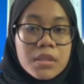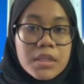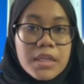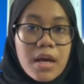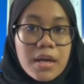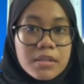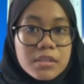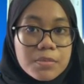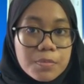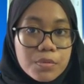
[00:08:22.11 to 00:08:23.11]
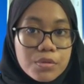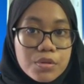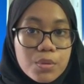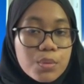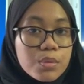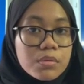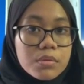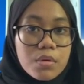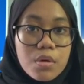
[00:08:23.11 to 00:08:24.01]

the other's push would no